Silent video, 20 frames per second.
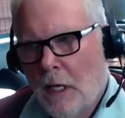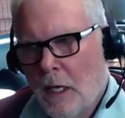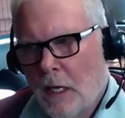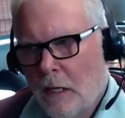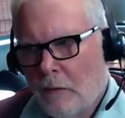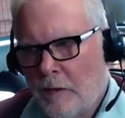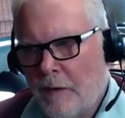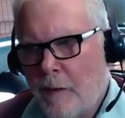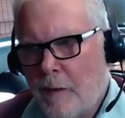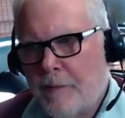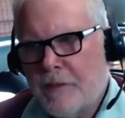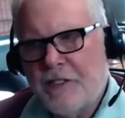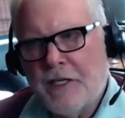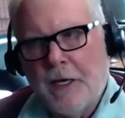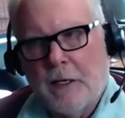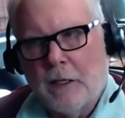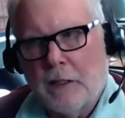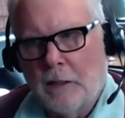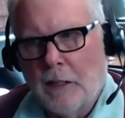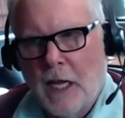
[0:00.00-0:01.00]
we represent
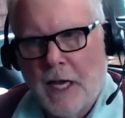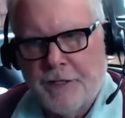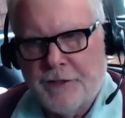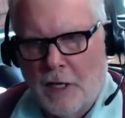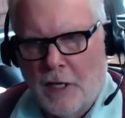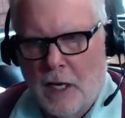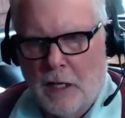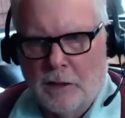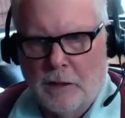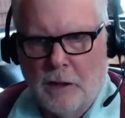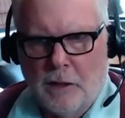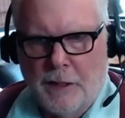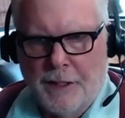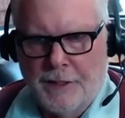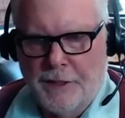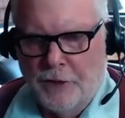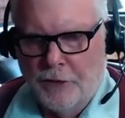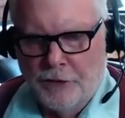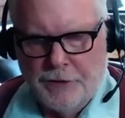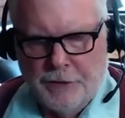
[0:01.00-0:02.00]
our clients ongoing
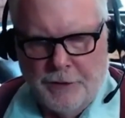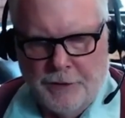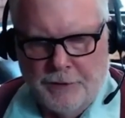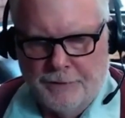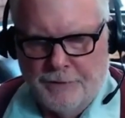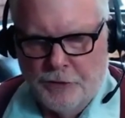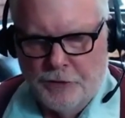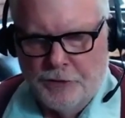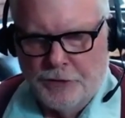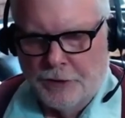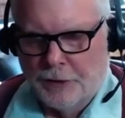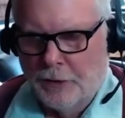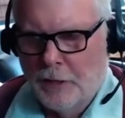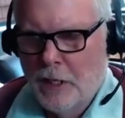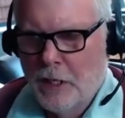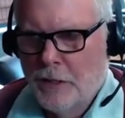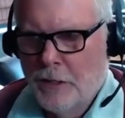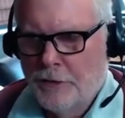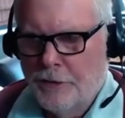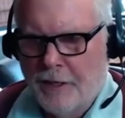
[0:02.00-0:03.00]
years into the future.
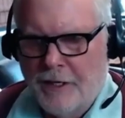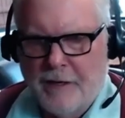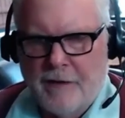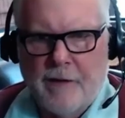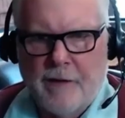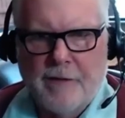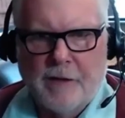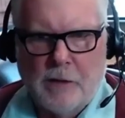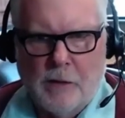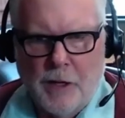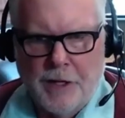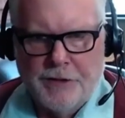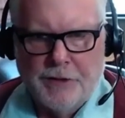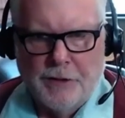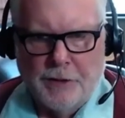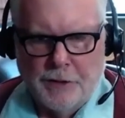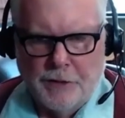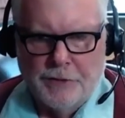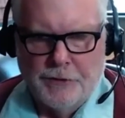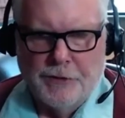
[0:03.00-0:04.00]
So they ever have a question
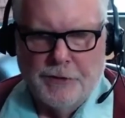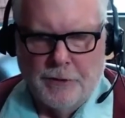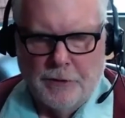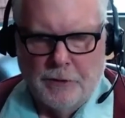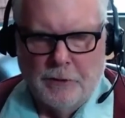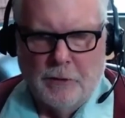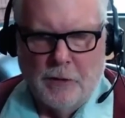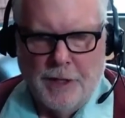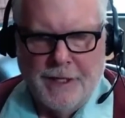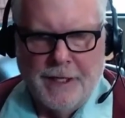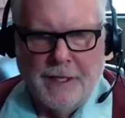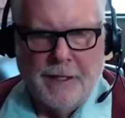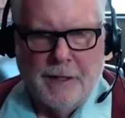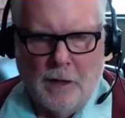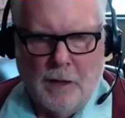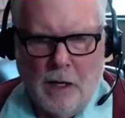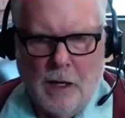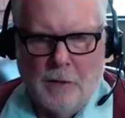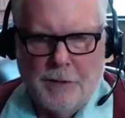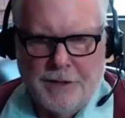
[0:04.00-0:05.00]
or concern or worry, they can
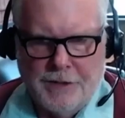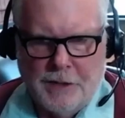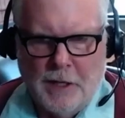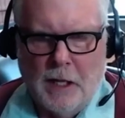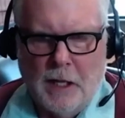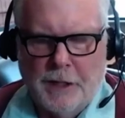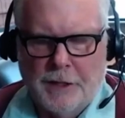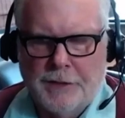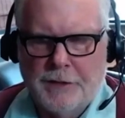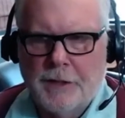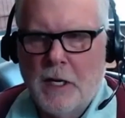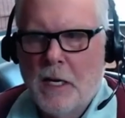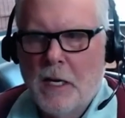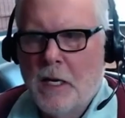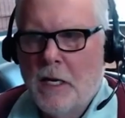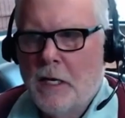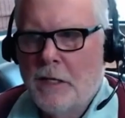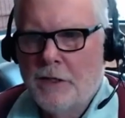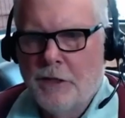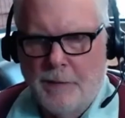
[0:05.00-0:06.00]
always call us,
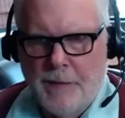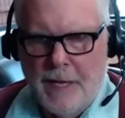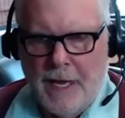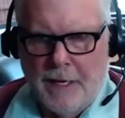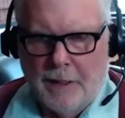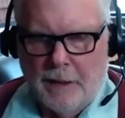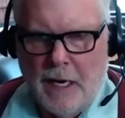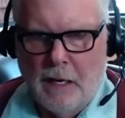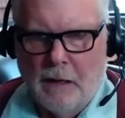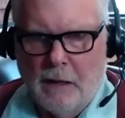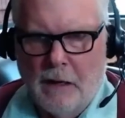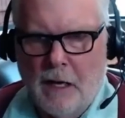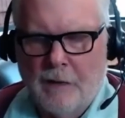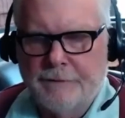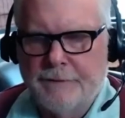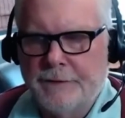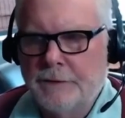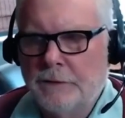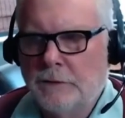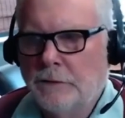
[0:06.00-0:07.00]
no matter how
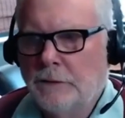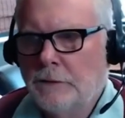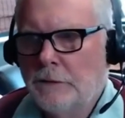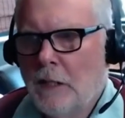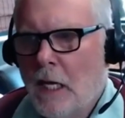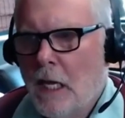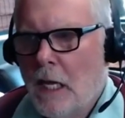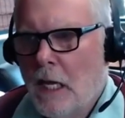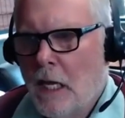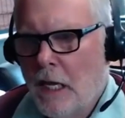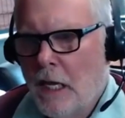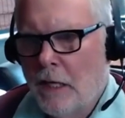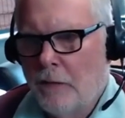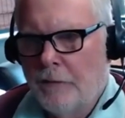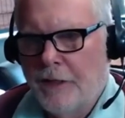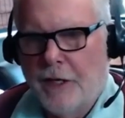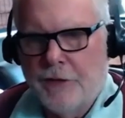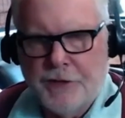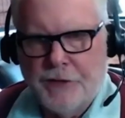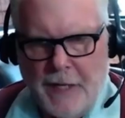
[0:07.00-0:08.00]
often. And
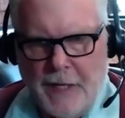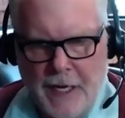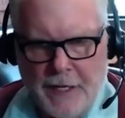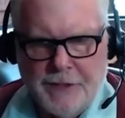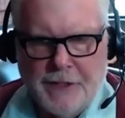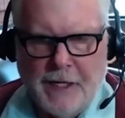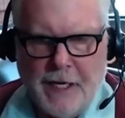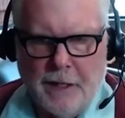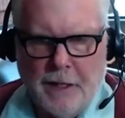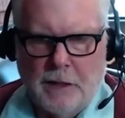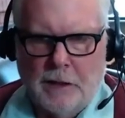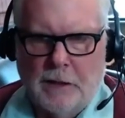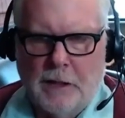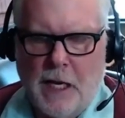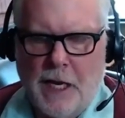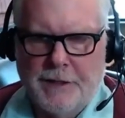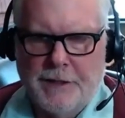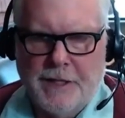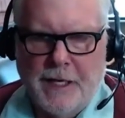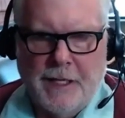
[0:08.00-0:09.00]
we also educate our
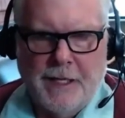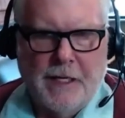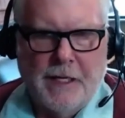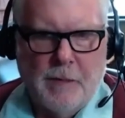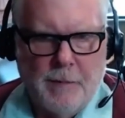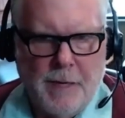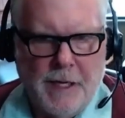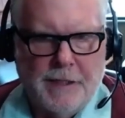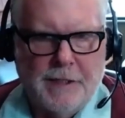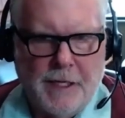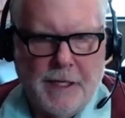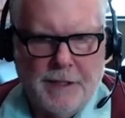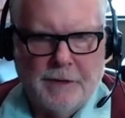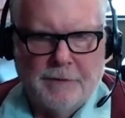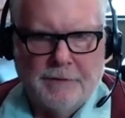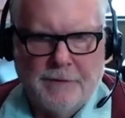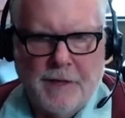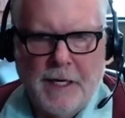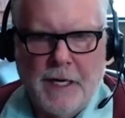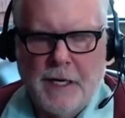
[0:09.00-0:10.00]
clients how they can maintain their
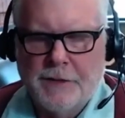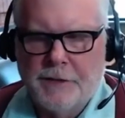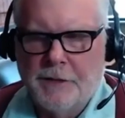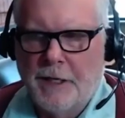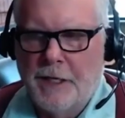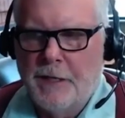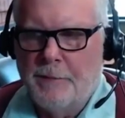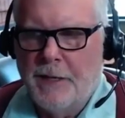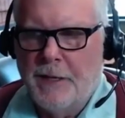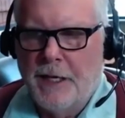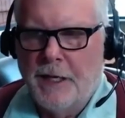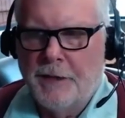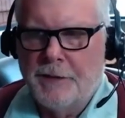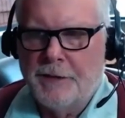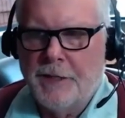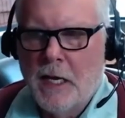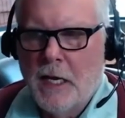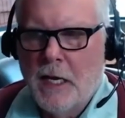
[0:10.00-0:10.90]
financial independence.